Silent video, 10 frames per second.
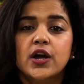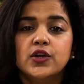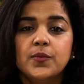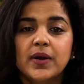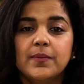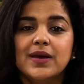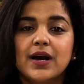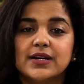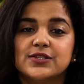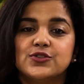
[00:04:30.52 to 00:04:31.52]
you may be
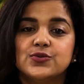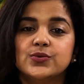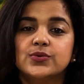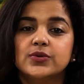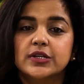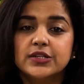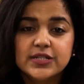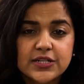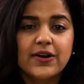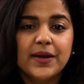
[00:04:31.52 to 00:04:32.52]
asked to
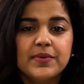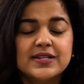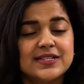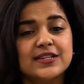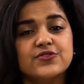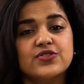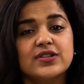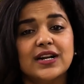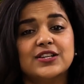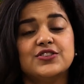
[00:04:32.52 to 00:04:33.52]
describe a
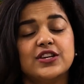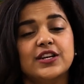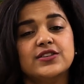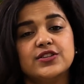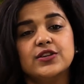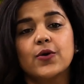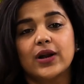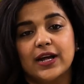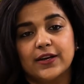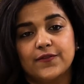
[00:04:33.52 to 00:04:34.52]
decision that changed your
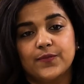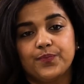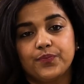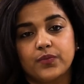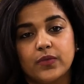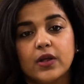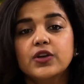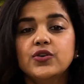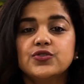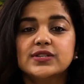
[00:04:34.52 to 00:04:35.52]
life.
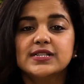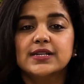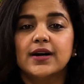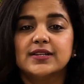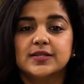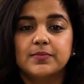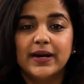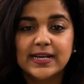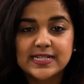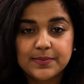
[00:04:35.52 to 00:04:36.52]
You should start
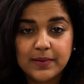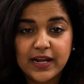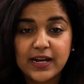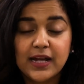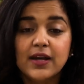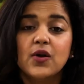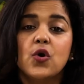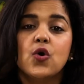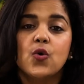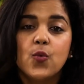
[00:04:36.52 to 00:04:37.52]
by explaining
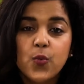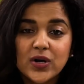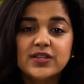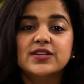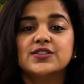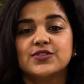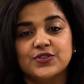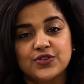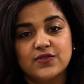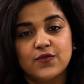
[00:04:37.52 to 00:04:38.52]
what the
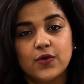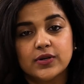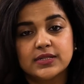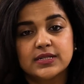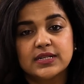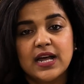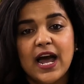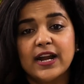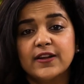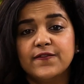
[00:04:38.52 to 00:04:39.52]
decision was
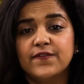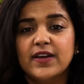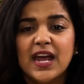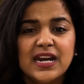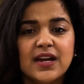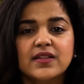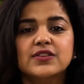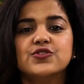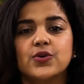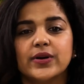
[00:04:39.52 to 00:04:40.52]
and if any
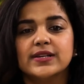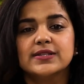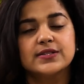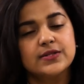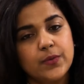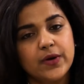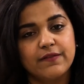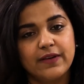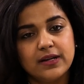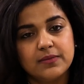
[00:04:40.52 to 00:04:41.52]
other choice were
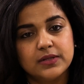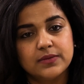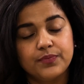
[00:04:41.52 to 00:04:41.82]
available.